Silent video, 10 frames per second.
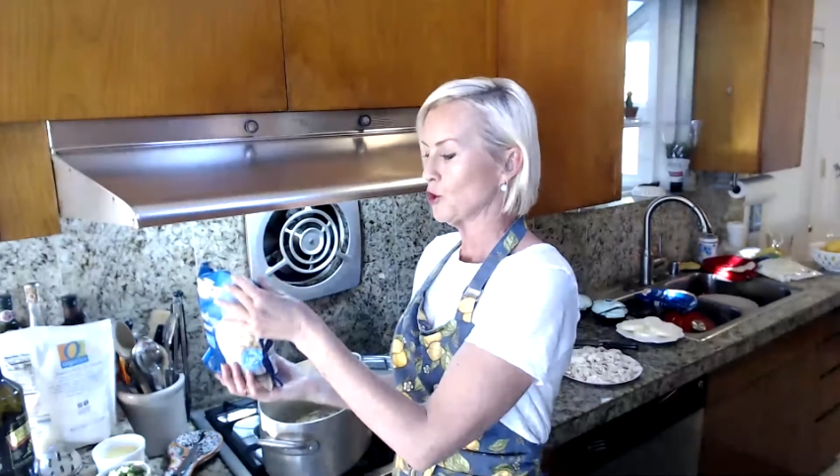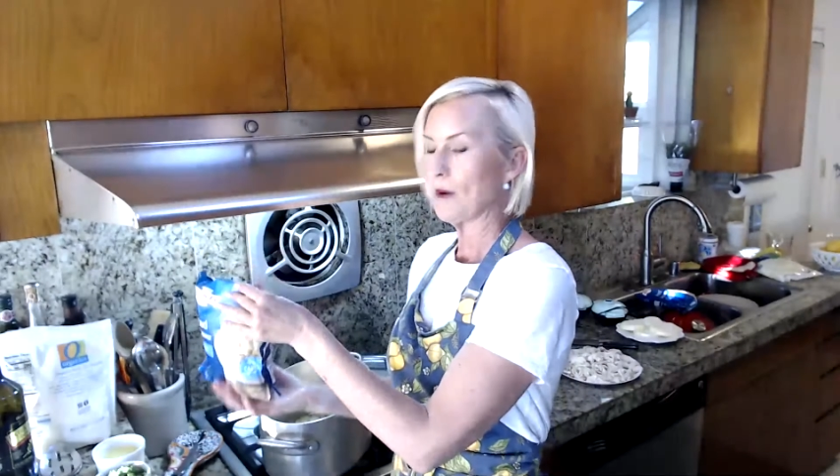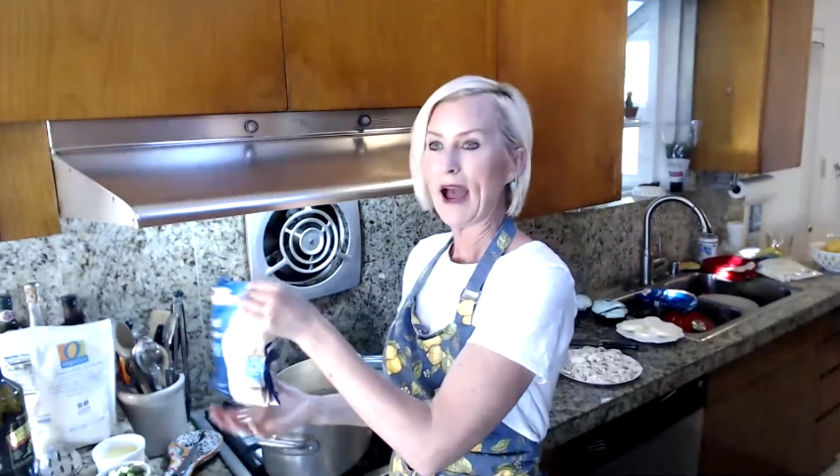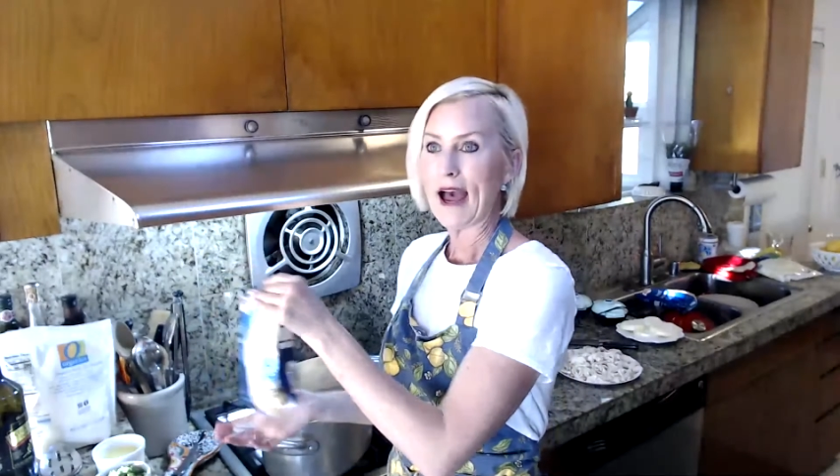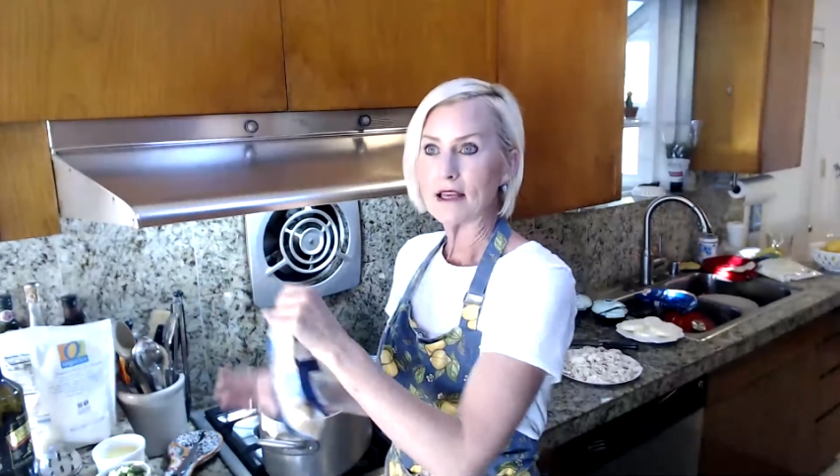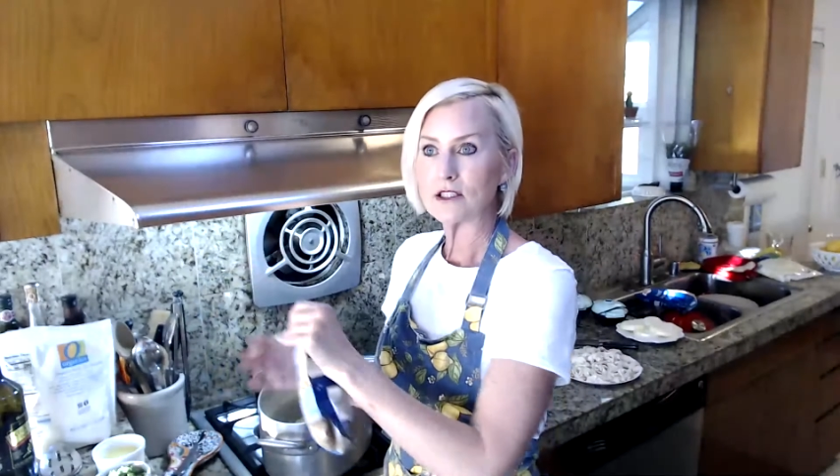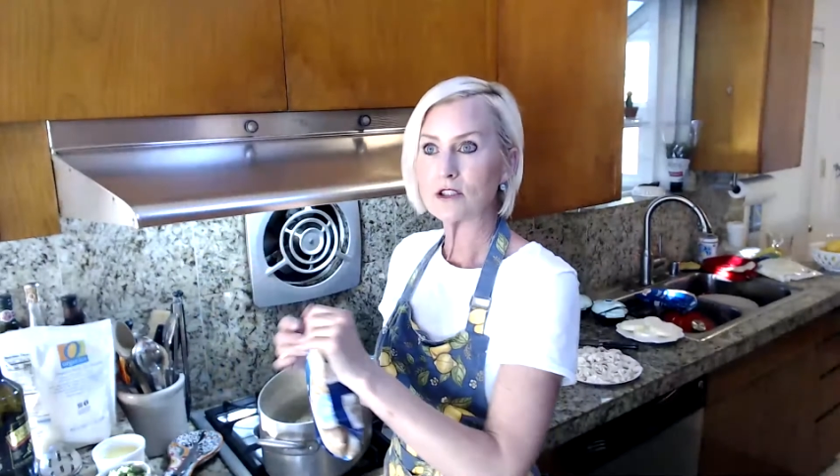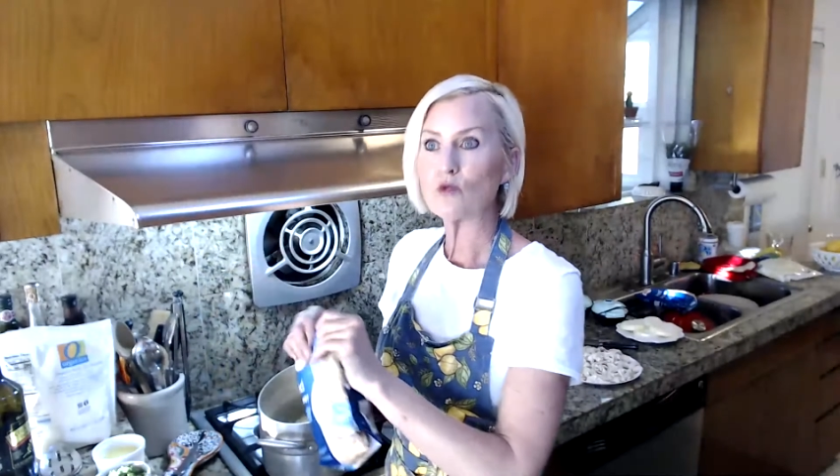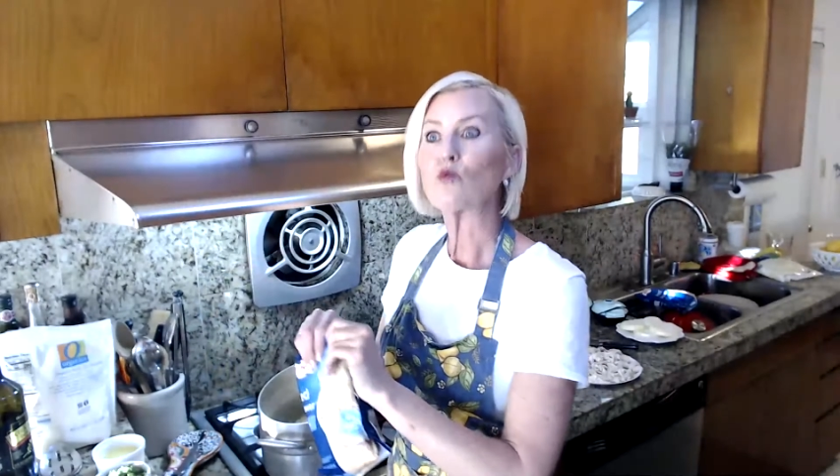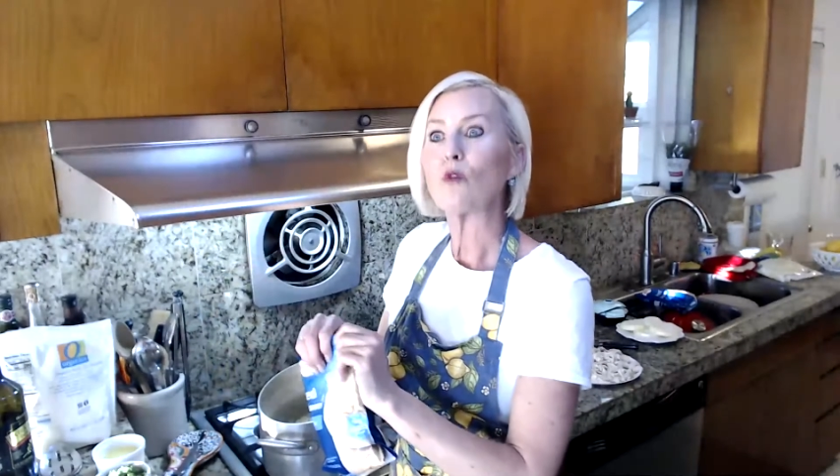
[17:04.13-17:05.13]
has
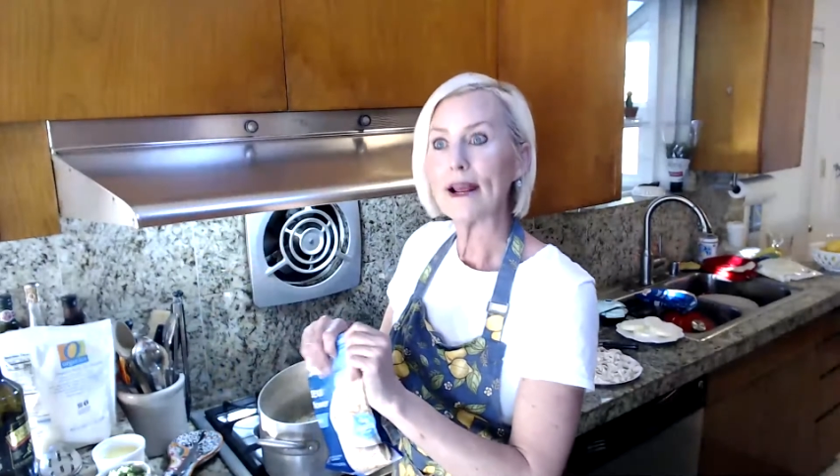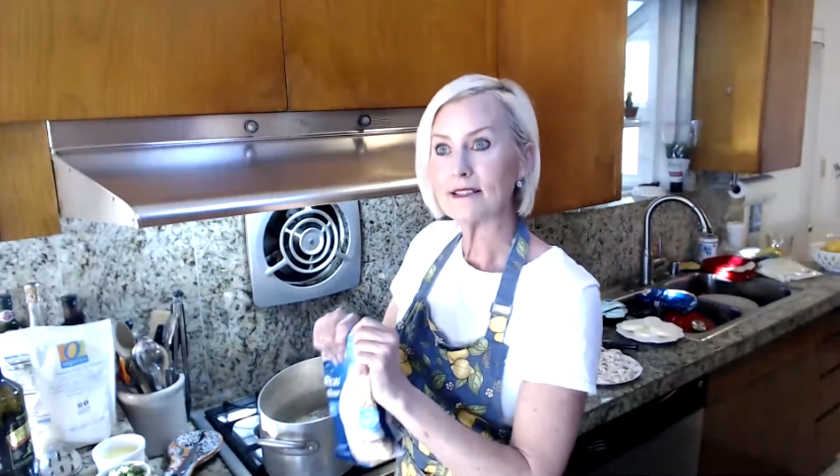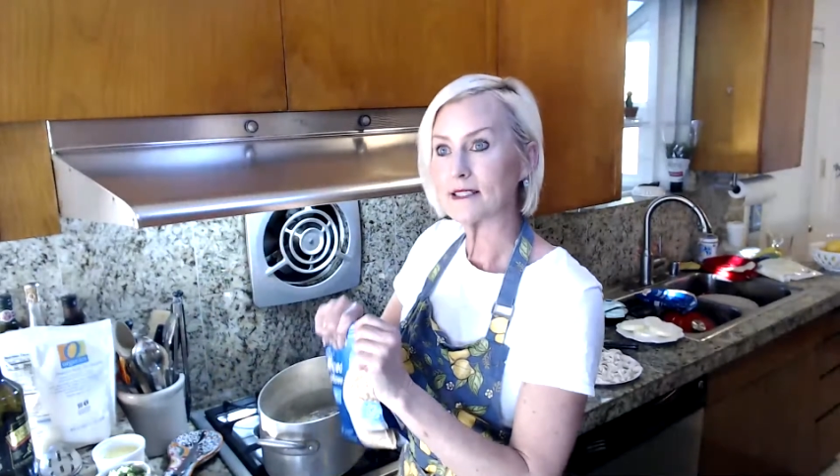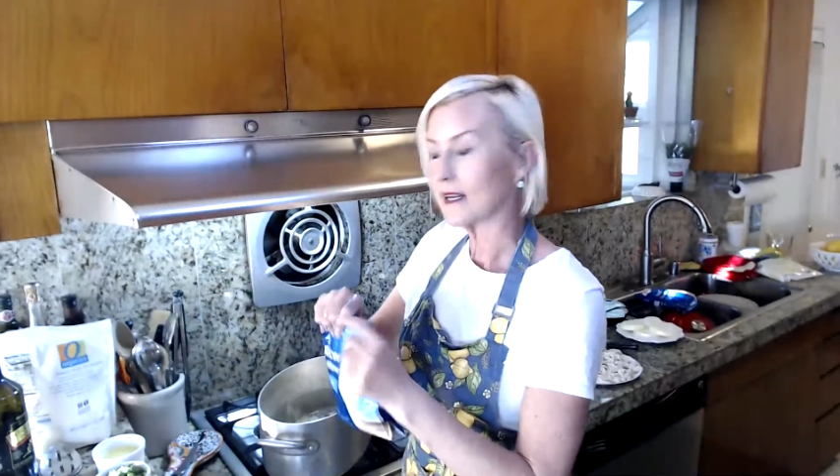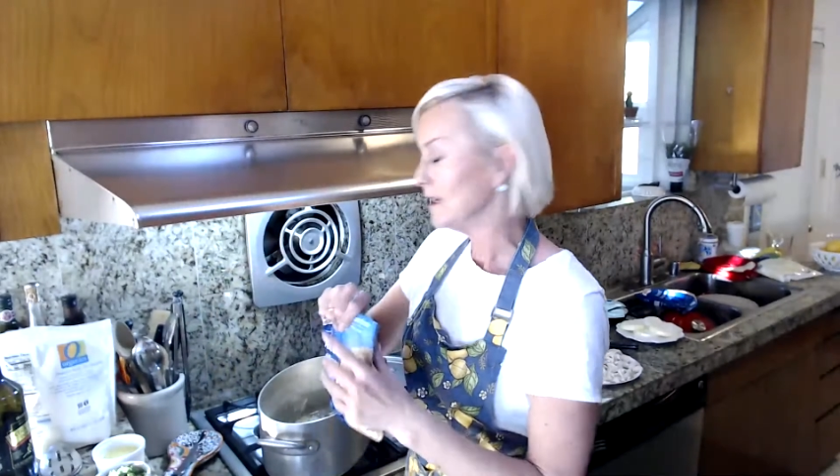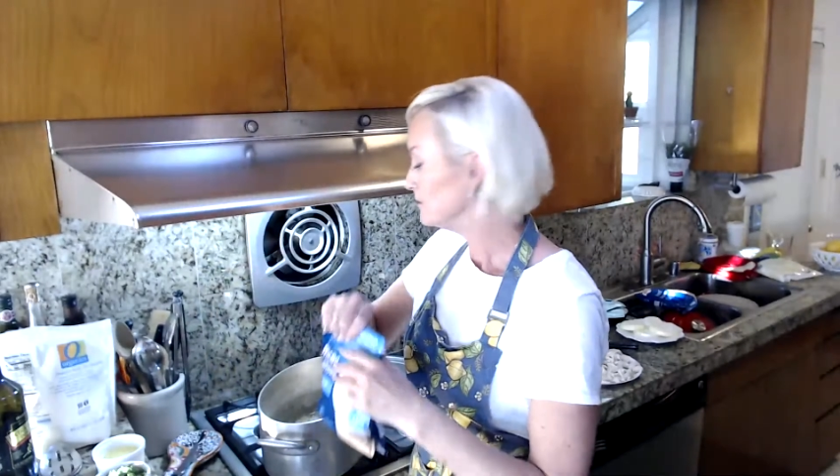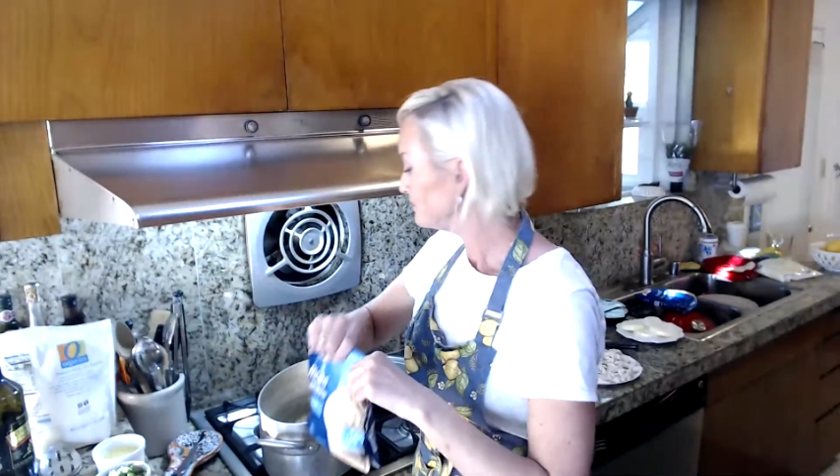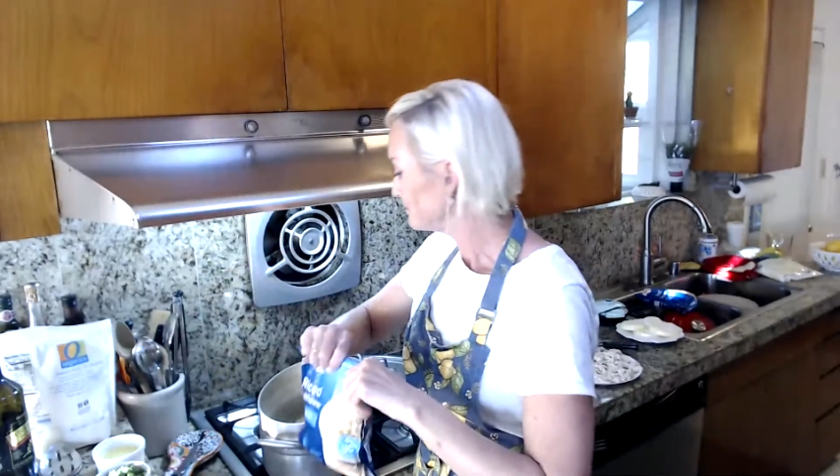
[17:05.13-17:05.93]
rice in it.